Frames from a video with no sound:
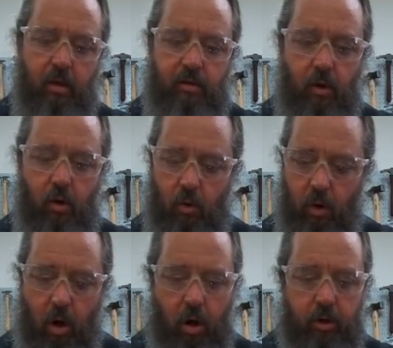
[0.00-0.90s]
So
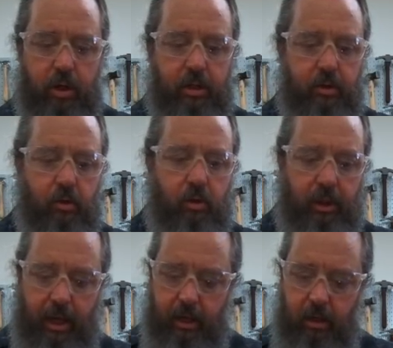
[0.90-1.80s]
all you need to do to light